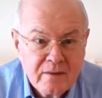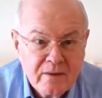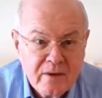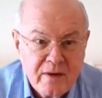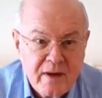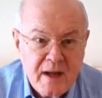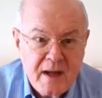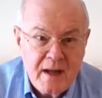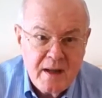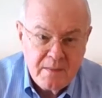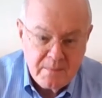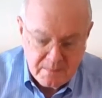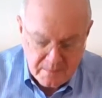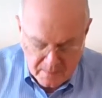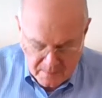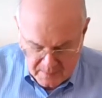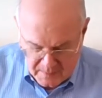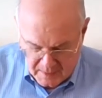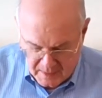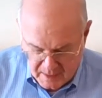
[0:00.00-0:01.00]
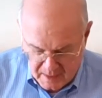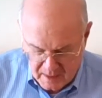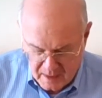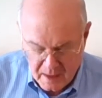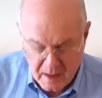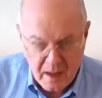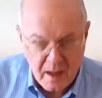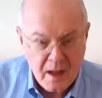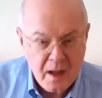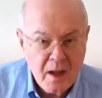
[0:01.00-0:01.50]
Today,
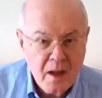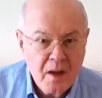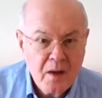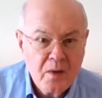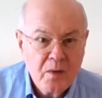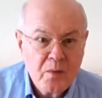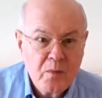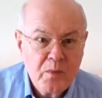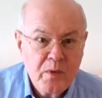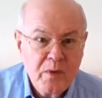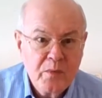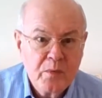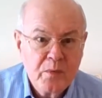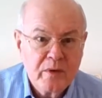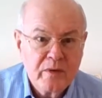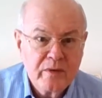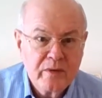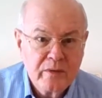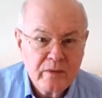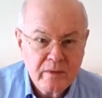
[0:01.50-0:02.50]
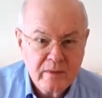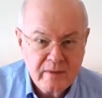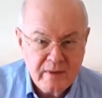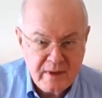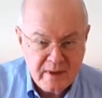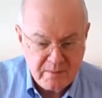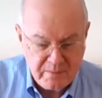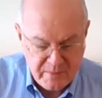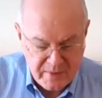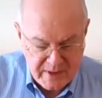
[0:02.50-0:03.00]
we will
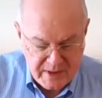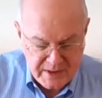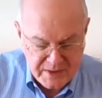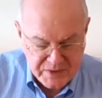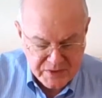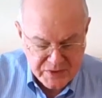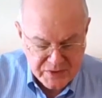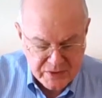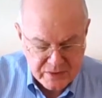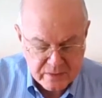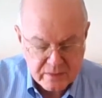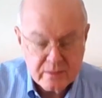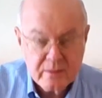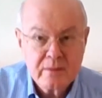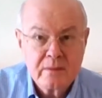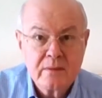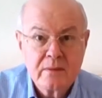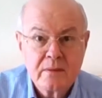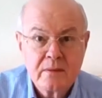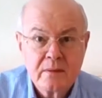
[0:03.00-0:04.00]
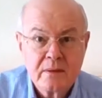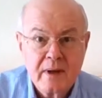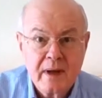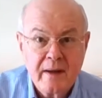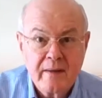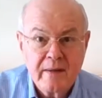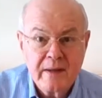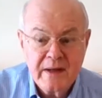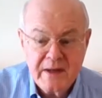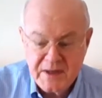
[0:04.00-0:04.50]
dim these
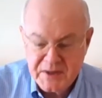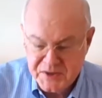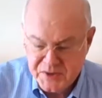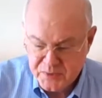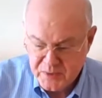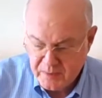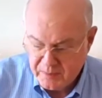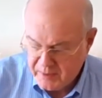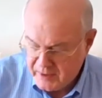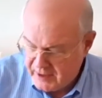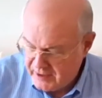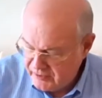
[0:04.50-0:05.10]
LED strip